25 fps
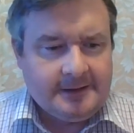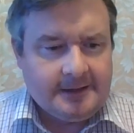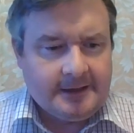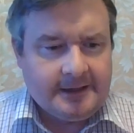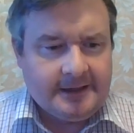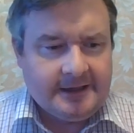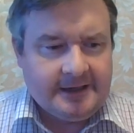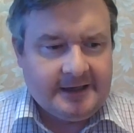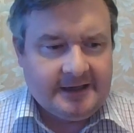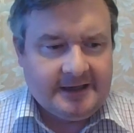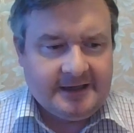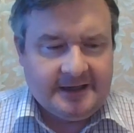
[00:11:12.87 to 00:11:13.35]

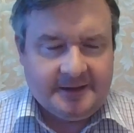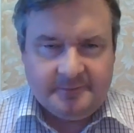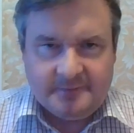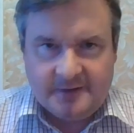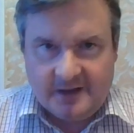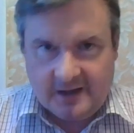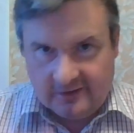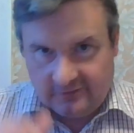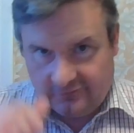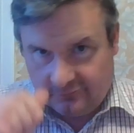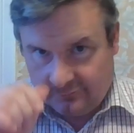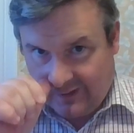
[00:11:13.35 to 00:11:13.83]
um,
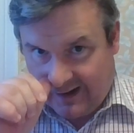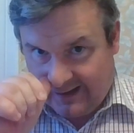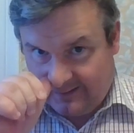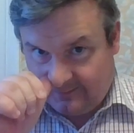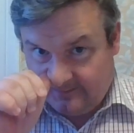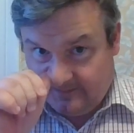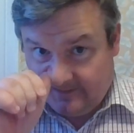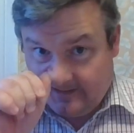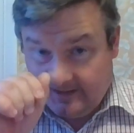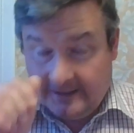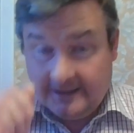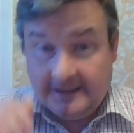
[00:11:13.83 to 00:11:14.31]
as
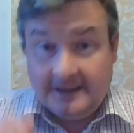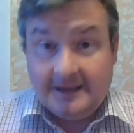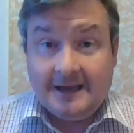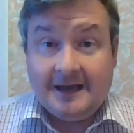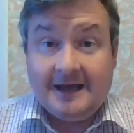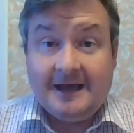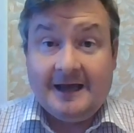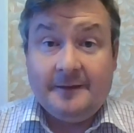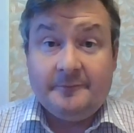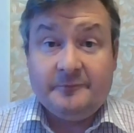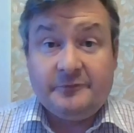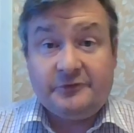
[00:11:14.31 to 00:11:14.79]
well.
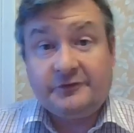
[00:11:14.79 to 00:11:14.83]
Um,